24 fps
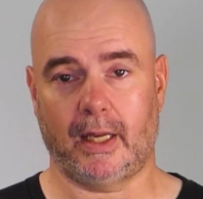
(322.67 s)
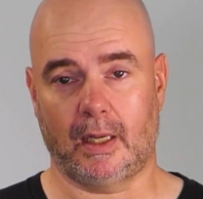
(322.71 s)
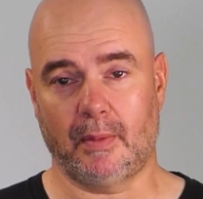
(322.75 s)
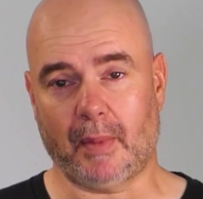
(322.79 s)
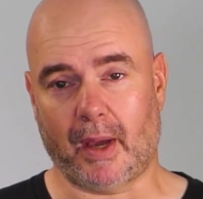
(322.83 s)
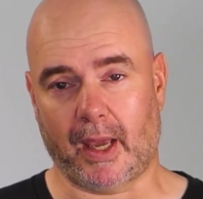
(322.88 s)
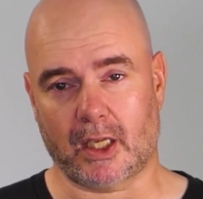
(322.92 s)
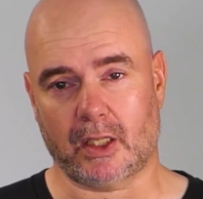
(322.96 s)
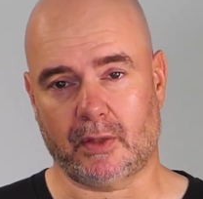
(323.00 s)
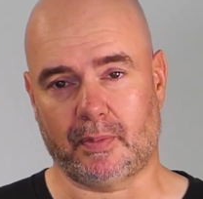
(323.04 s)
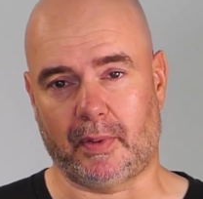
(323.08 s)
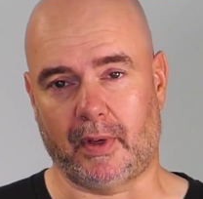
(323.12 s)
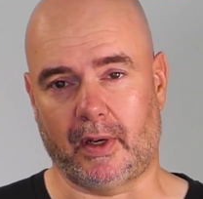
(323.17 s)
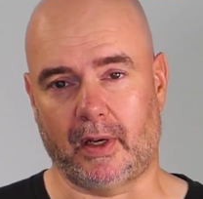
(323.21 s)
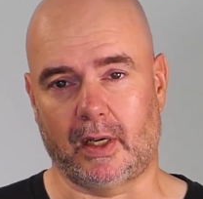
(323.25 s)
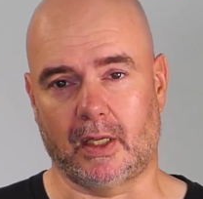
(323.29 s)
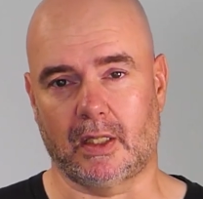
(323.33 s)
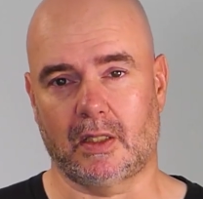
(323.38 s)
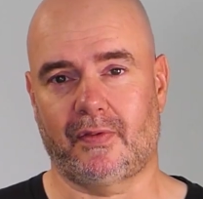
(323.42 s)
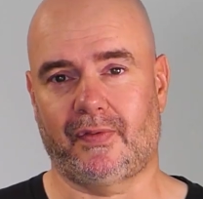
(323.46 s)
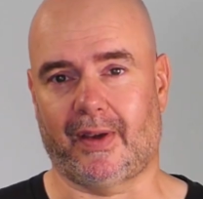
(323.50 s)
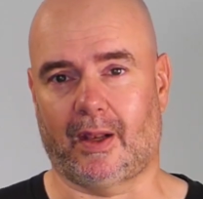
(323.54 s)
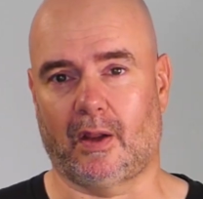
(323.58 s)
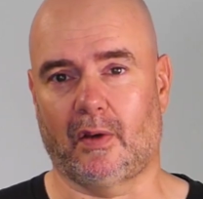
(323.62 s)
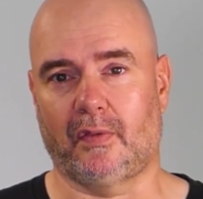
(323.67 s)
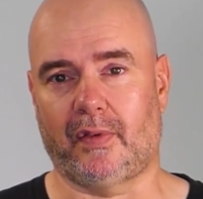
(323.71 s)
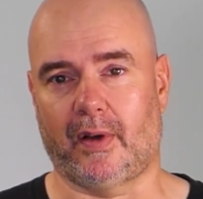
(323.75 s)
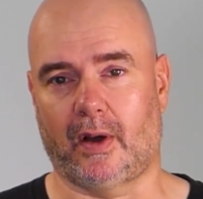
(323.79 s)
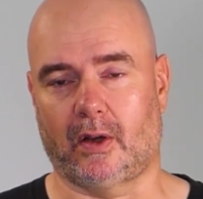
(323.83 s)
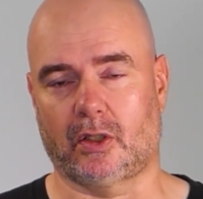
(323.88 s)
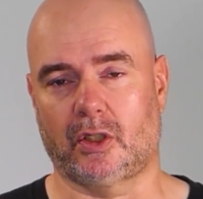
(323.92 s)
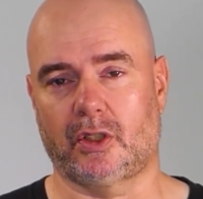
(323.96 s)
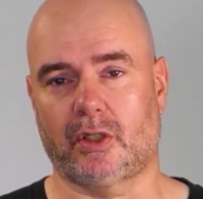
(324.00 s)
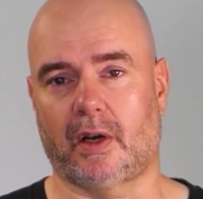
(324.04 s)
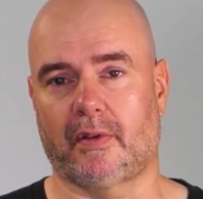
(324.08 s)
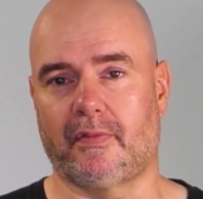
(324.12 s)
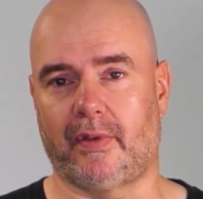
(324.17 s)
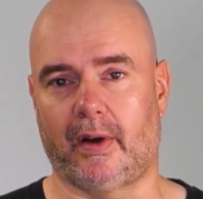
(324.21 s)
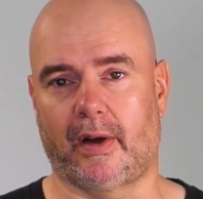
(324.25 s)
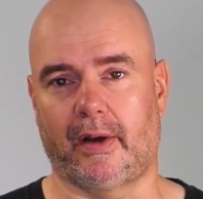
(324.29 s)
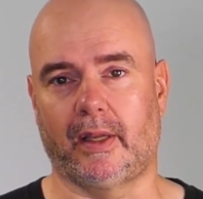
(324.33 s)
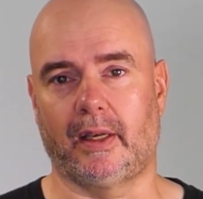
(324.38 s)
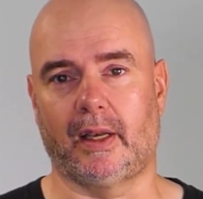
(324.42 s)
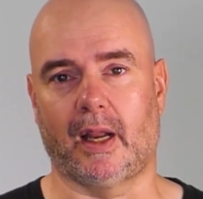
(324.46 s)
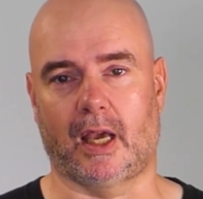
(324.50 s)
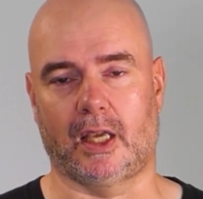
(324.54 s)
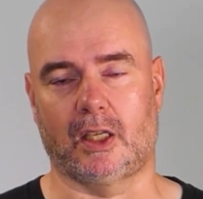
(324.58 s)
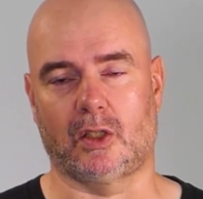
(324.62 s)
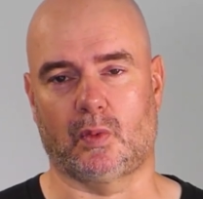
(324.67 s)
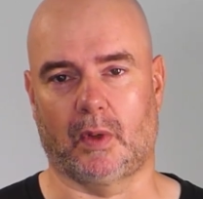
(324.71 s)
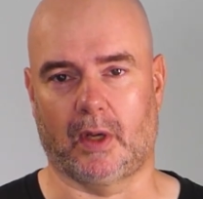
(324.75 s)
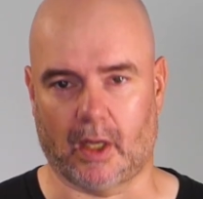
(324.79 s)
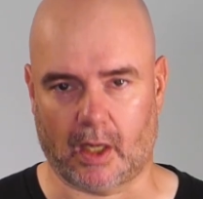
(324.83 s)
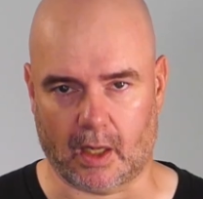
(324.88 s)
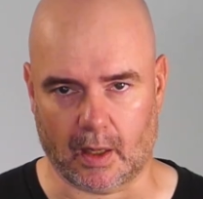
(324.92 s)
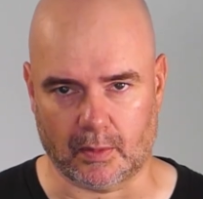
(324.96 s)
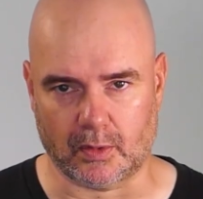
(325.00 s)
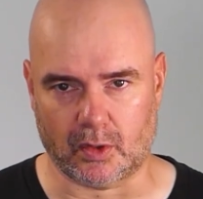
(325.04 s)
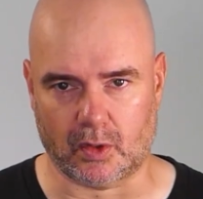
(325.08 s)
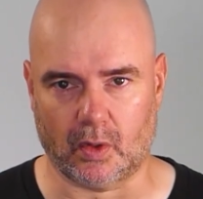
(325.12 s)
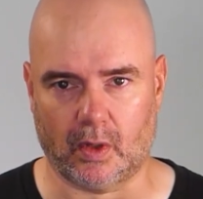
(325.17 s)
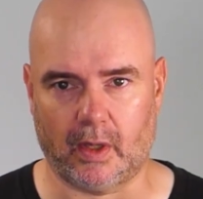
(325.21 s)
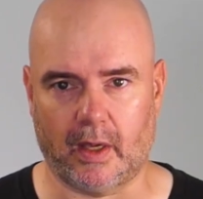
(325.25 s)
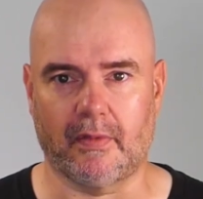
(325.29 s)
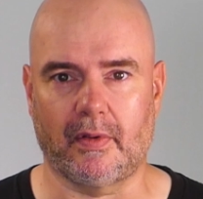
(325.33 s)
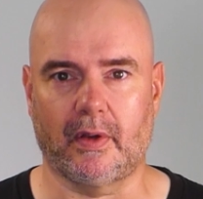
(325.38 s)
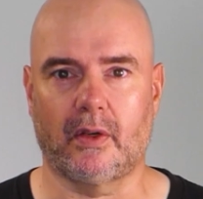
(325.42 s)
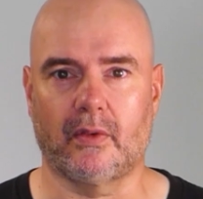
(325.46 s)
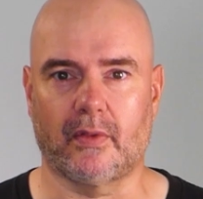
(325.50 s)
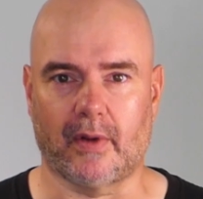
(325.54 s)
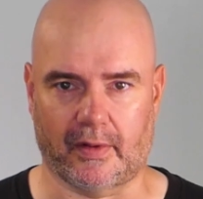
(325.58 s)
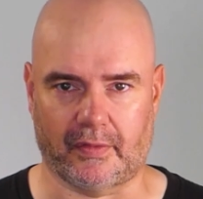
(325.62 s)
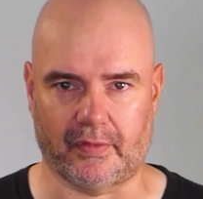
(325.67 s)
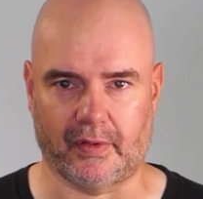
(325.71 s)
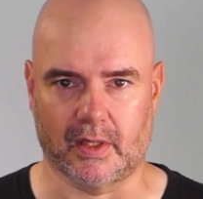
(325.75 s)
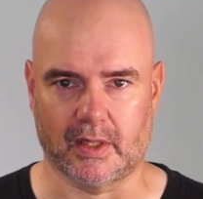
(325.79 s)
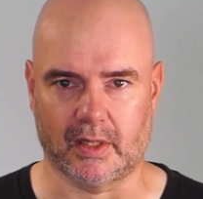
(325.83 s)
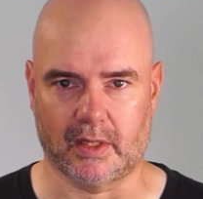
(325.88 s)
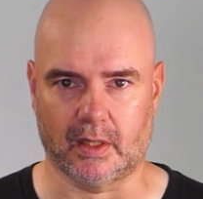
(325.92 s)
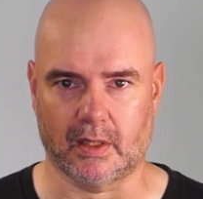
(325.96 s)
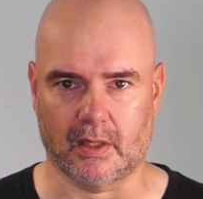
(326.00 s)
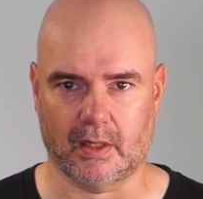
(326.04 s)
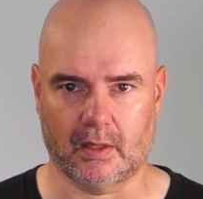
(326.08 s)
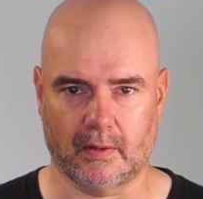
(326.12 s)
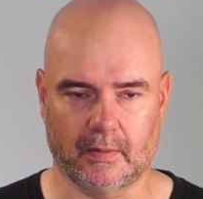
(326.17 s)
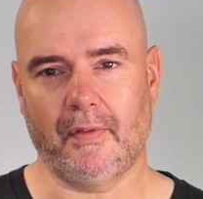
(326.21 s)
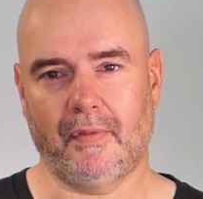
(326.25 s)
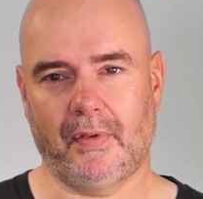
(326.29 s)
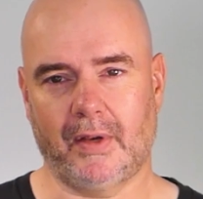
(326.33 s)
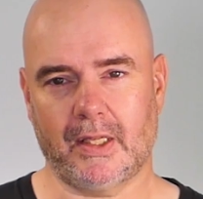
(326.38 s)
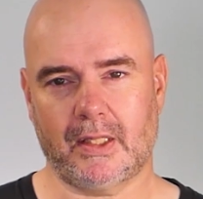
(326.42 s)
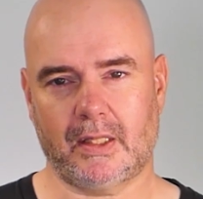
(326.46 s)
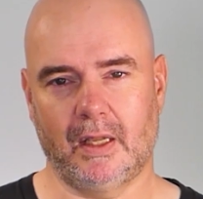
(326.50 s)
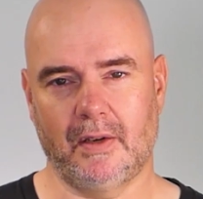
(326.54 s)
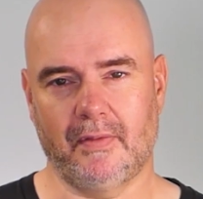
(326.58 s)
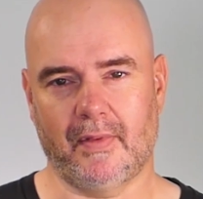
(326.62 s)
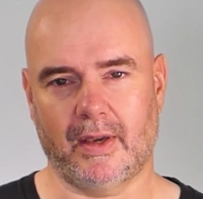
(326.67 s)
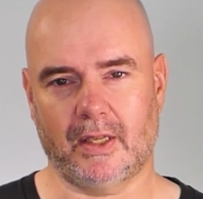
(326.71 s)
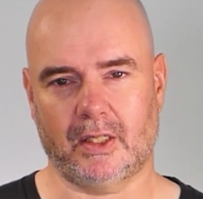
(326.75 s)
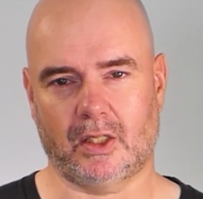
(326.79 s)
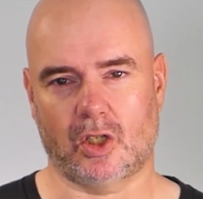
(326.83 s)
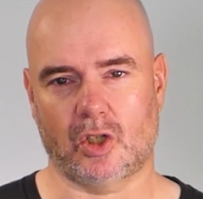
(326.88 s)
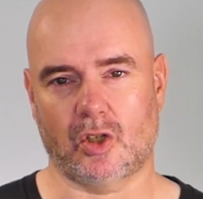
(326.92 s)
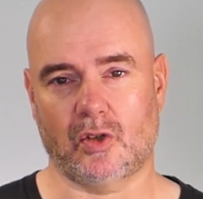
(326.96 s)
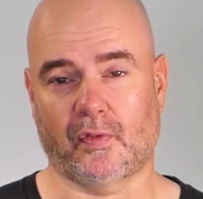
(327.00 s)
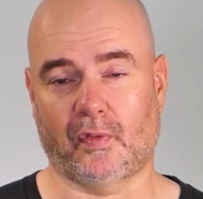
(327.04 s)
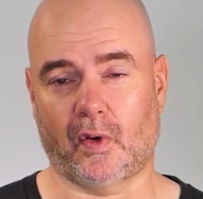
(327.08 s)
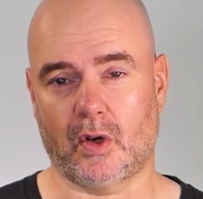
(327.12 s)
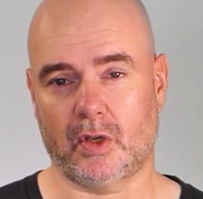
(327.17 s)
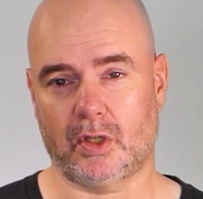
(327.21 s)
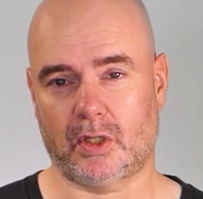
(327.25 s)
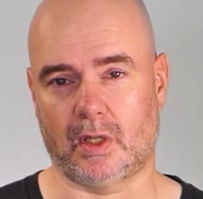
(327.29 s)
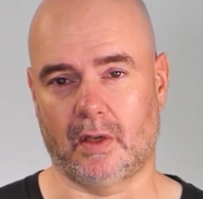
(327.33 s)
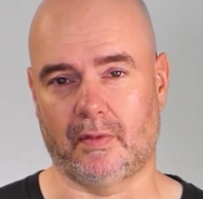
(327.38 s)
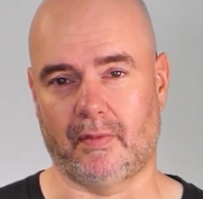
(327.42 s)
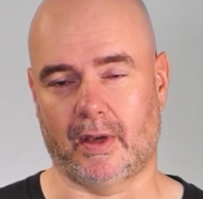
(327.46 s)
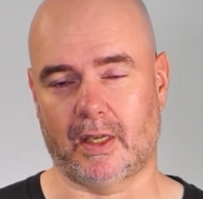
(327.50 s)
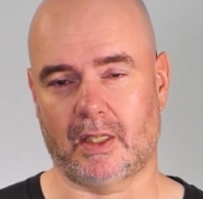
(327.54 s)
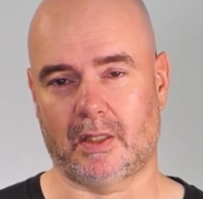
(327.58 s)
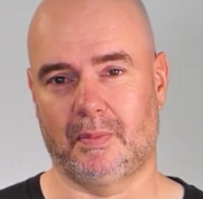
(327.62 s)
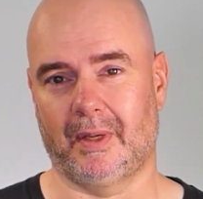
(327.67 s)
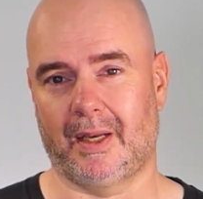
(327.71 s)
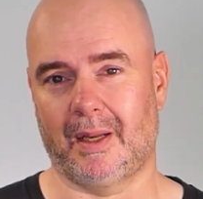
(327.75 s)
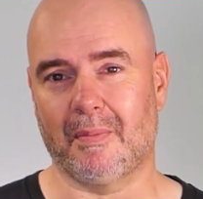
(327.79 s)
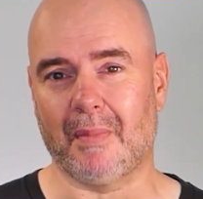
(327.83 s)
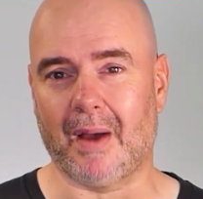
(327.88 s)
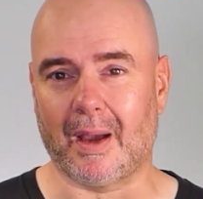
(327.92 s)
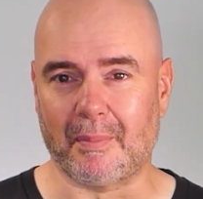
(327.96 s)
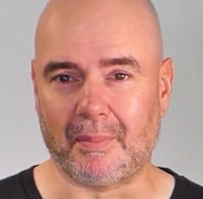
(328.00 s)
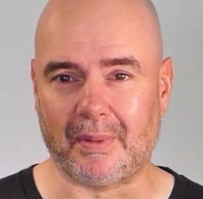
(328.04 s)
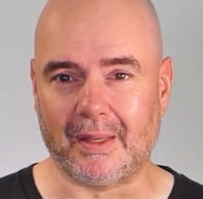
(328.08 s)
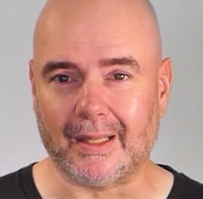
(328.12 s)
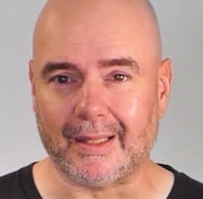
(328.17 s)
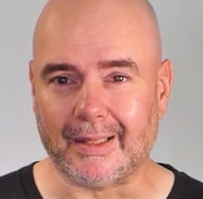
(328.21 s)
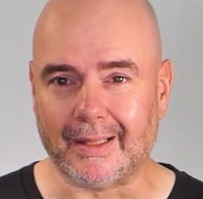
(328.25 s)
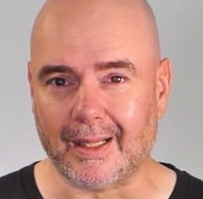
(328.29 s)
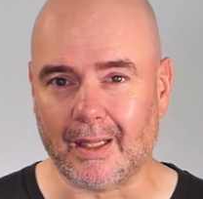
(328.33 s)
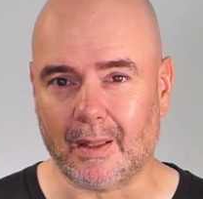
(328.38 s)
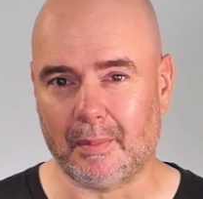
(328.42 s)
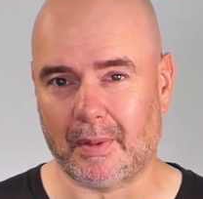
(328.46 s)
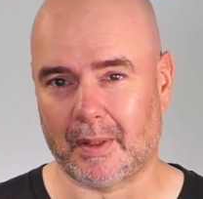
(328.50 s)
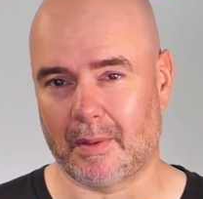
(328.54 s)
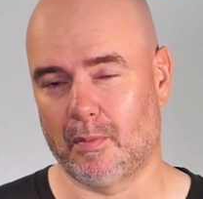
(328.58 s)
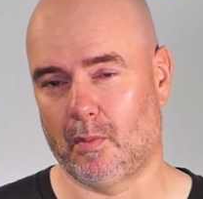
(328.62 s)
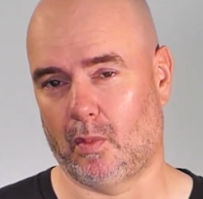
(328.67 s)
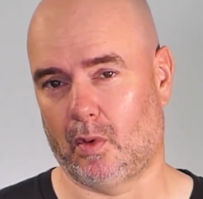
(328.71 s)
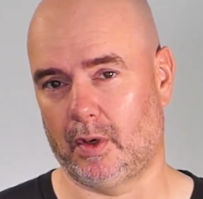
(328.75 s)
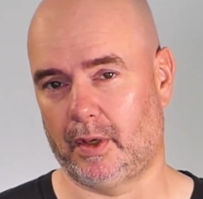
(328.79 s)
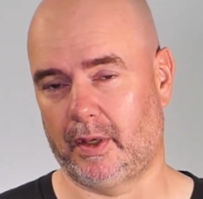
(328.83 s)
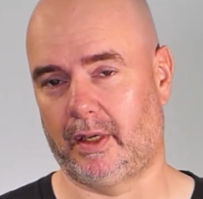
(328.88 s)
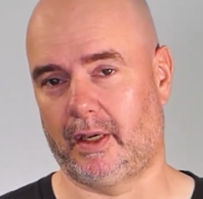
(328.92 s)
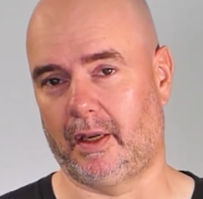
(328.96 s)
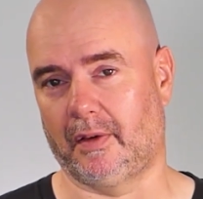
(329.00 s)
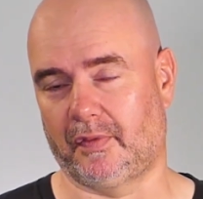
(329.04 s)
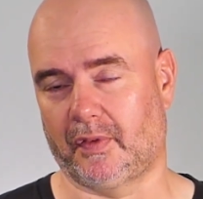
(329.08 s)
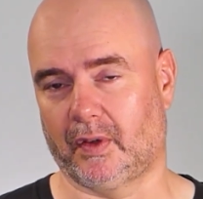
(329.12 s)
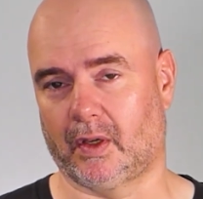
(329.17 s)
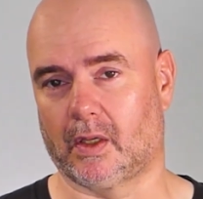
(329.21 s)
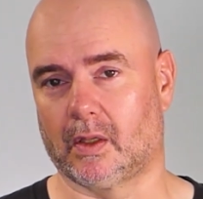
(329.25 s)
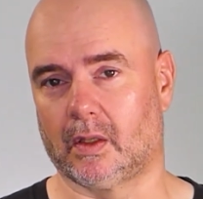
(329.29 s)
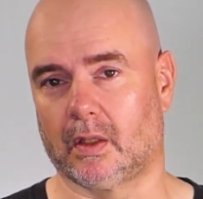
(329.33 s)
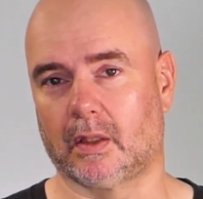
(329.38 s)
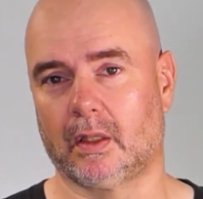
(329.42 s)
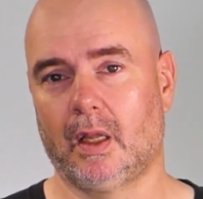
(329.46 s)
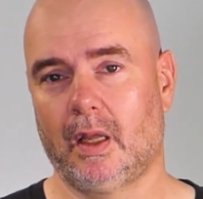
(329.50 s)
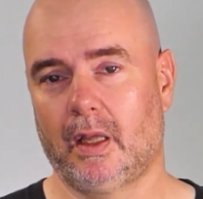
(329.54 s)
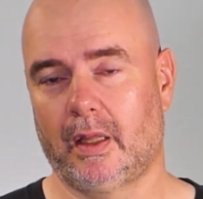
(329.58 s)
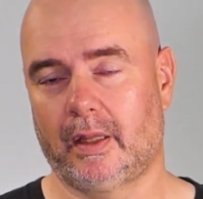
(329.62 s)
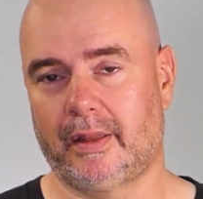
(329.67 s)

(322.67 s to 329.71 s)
And in my experience, fellow founders are very nice when it comes to giving references. If it is the investor's first investment, it might be a little bit more difficult.